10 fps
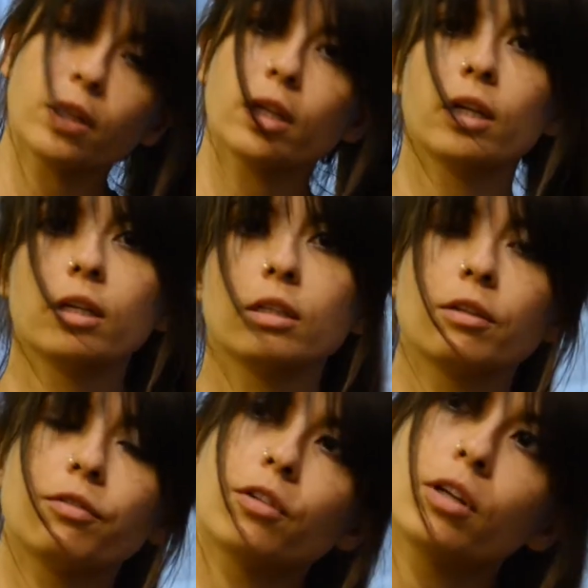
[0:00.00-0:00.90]
it in
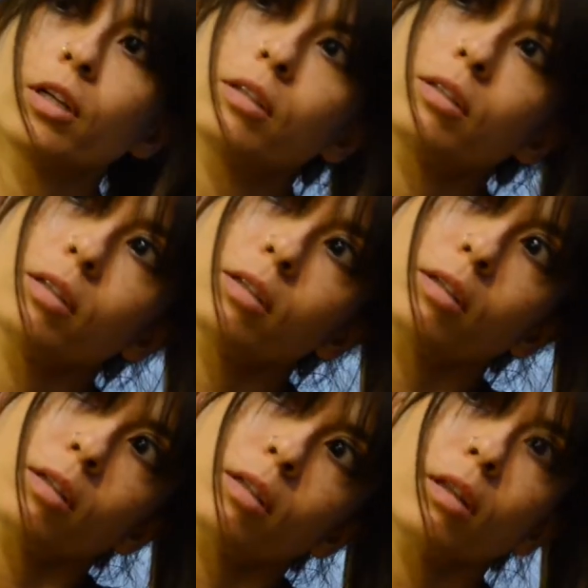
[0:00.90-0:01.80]
different
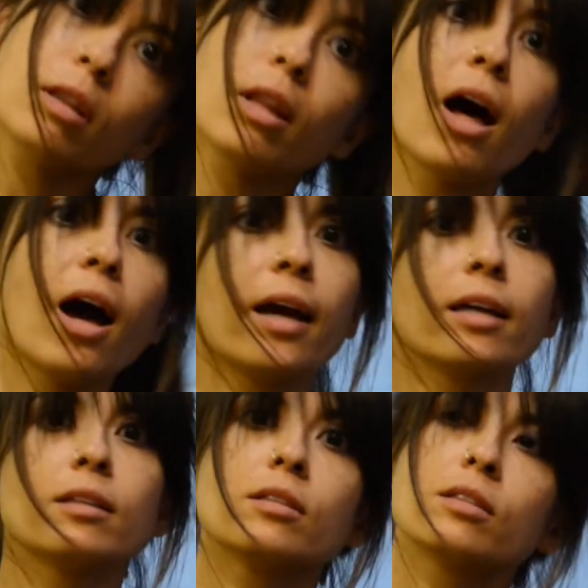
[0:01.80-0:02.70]

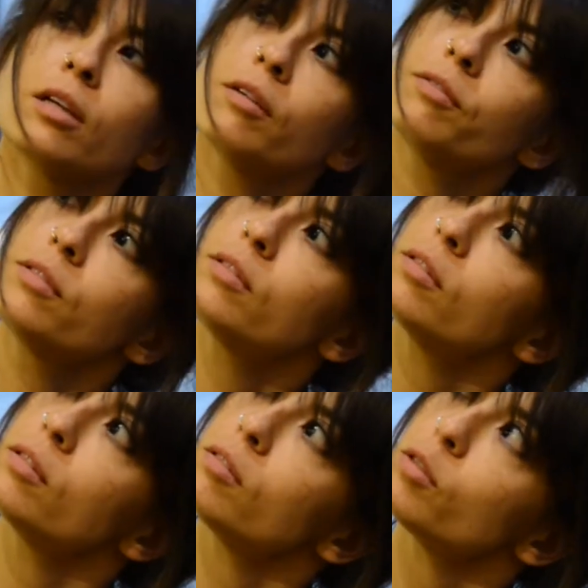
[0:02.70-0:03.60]
lines of
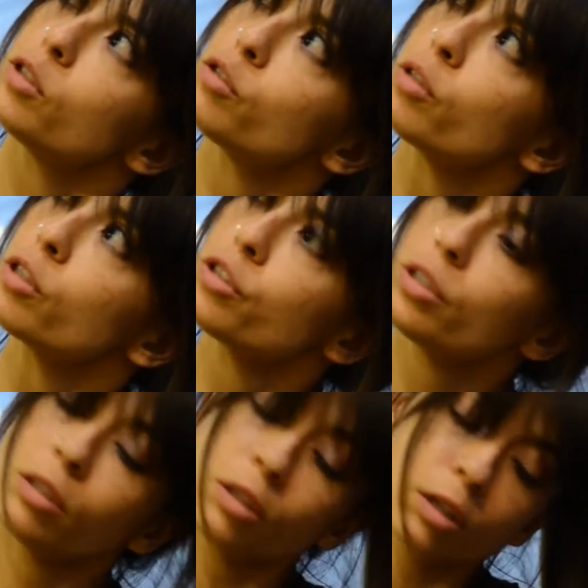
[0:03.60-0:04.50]
restriction.